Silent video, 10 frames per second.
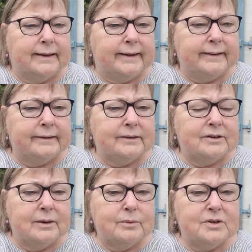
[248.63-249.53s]
And
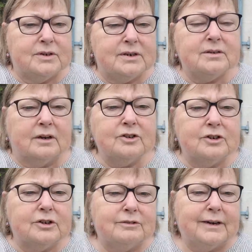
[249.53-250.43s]
there was a
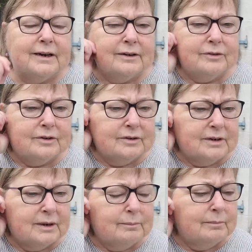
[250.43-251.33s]
discussion around,
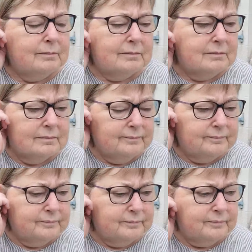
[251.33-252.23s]

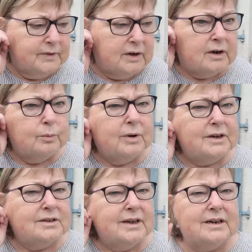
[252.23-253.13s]
you know, why
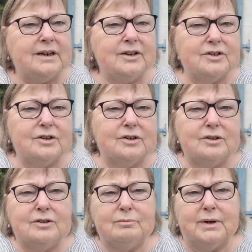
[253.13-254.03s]
do they need
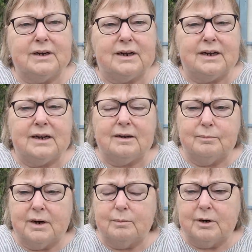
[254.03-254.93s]
to, money,
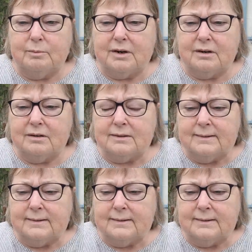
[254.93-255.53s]
blah, blah, blah.